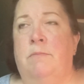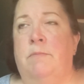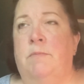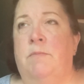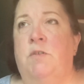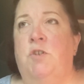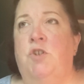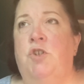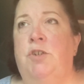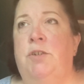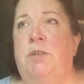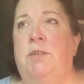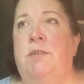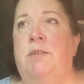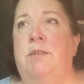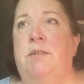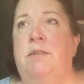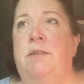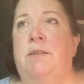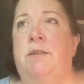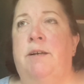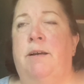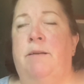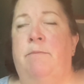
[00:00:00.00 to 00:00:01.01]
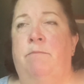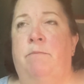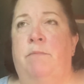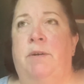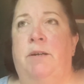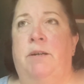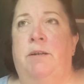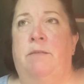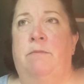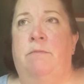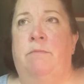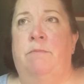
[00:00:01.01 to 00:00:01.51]
She said
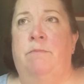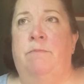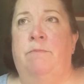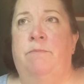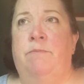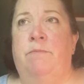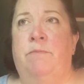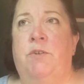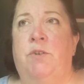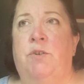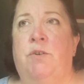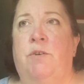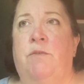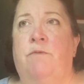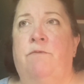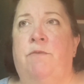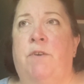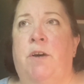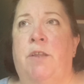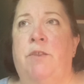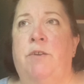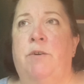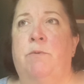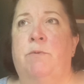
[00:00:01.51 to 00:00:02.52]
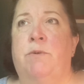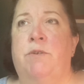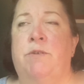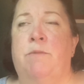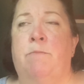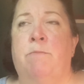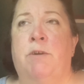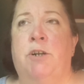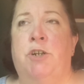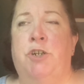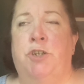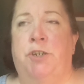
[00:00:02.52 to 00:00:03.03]
her father was a
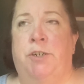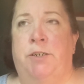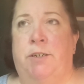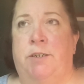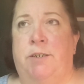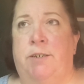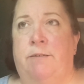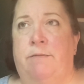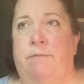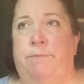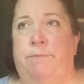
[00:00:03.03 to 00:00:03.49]
merchant.